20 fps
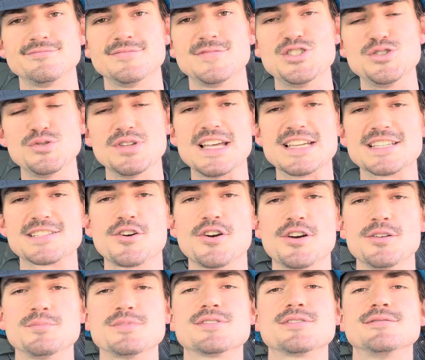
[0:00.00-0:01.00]
do less
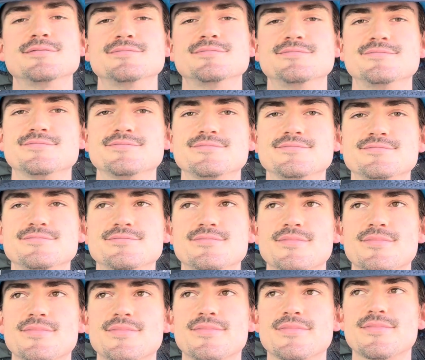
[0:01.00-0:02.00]
carbs.
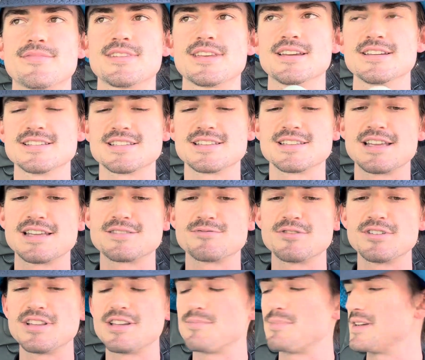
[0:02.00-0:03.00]
Because it's
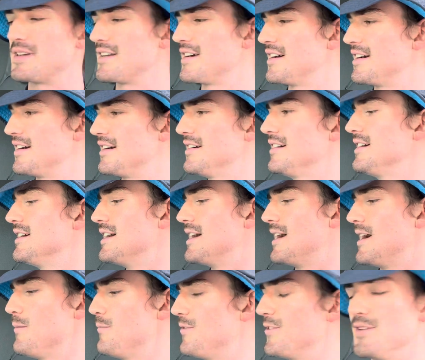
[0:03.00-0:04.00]
really been
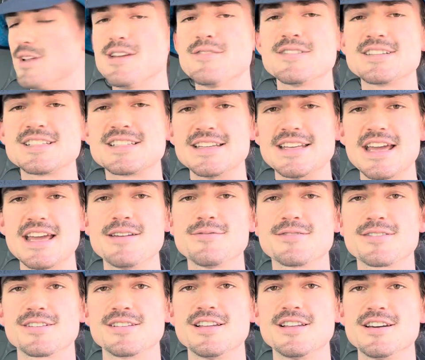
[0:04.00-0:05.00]
helpful. Even today
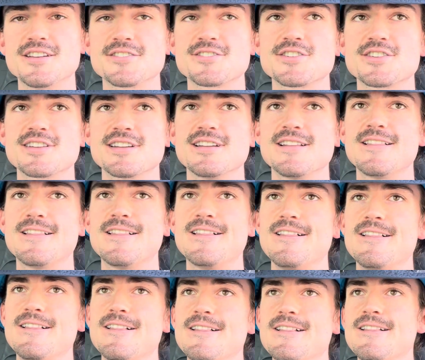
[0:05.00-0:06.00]
for lunch,
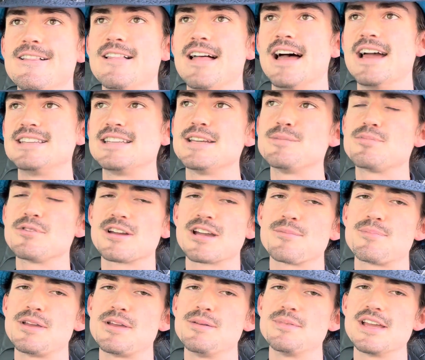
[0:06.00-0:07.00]
I did bring a
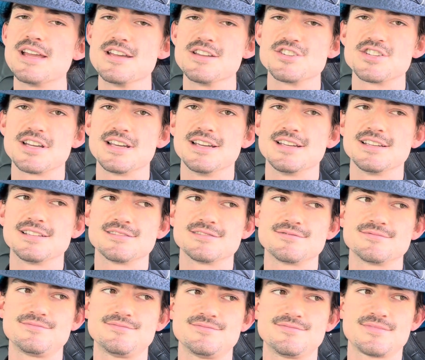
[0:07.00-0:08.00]
PB&J.
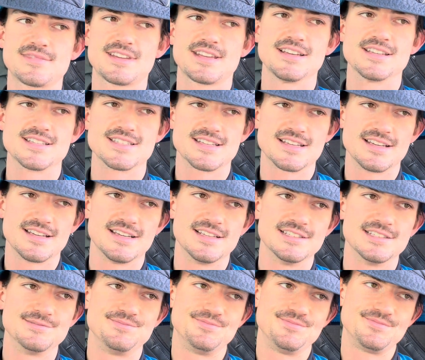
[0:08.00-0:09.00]
Because I
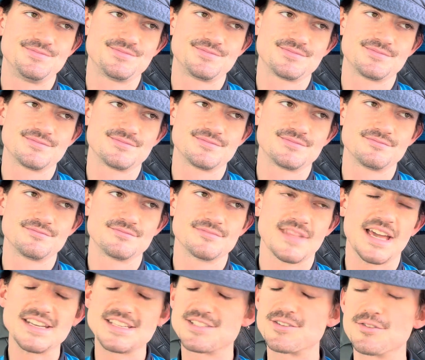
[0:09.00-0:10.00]

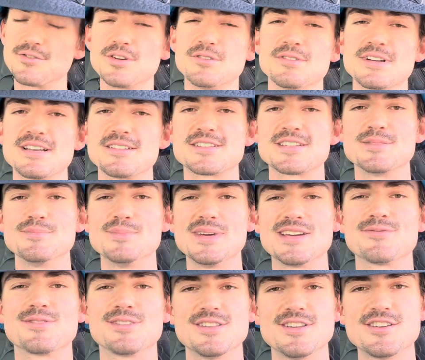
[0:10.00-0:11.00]
just don't know what else to make
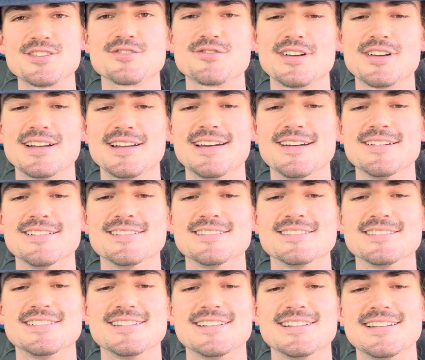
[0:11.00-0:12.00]
for lunch right now.
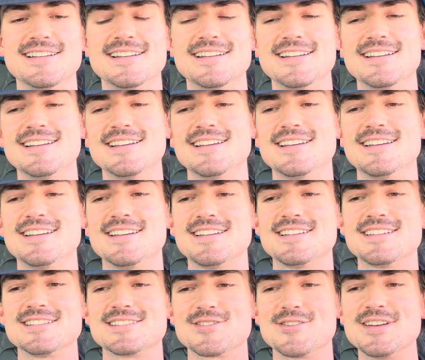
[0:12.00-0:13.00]

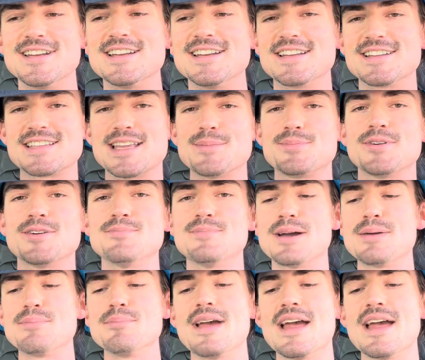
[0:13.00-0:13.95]
So I need to step up my...